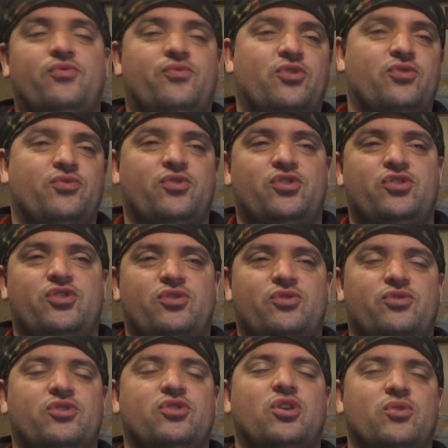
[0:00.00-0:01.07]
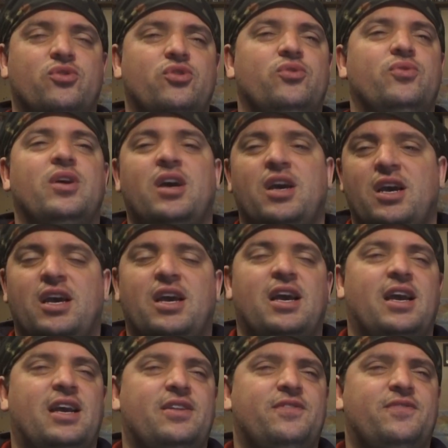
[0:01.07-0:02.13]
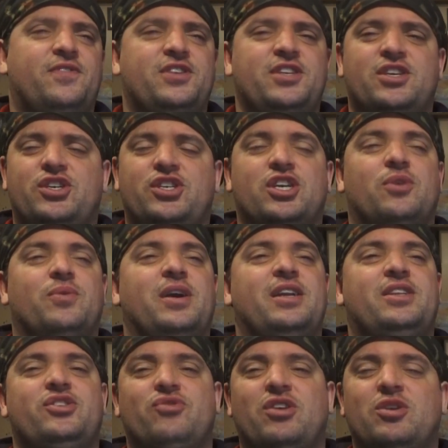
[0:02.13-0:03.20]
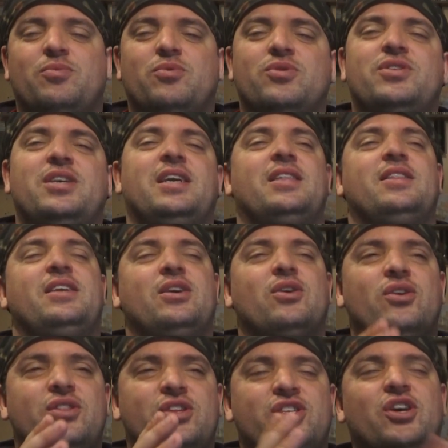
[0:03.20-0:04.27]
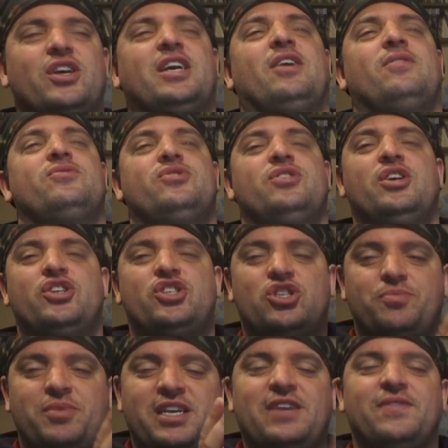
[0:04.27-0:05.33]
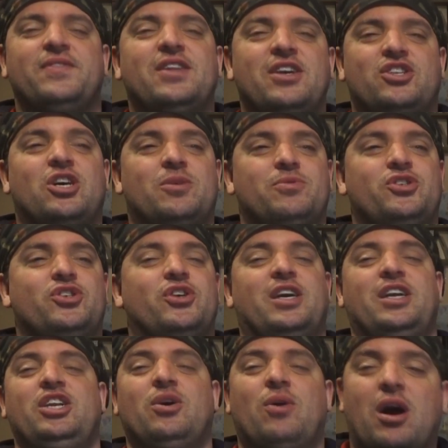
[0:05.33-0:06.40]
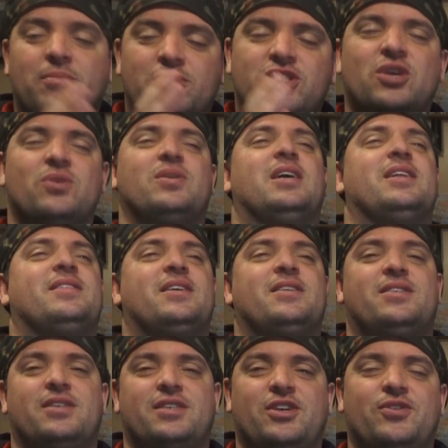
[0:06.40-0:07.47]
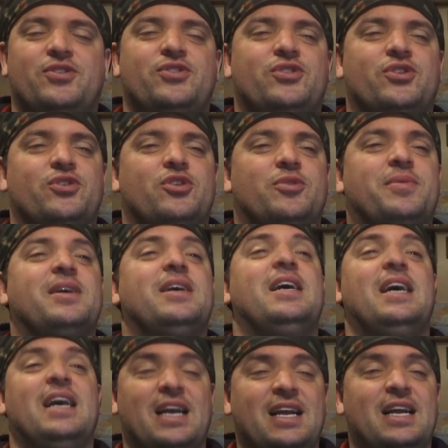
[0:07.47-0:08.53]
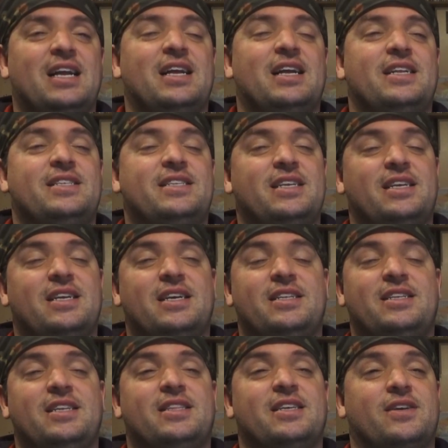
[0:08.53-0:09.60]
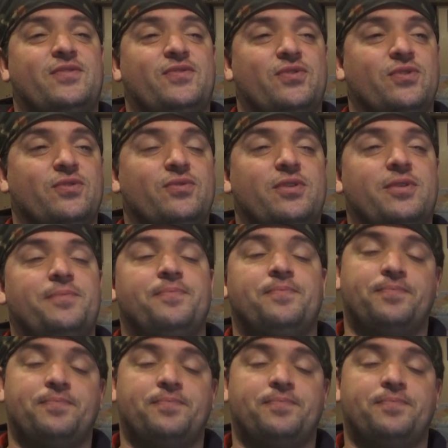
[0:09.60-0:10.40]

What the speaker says: versus the Goku and Vegeta show. It's Dragon Ball Z, and the other side characters should be given their time to shine. And you know, I'm so glad that Akira Toriyama did that for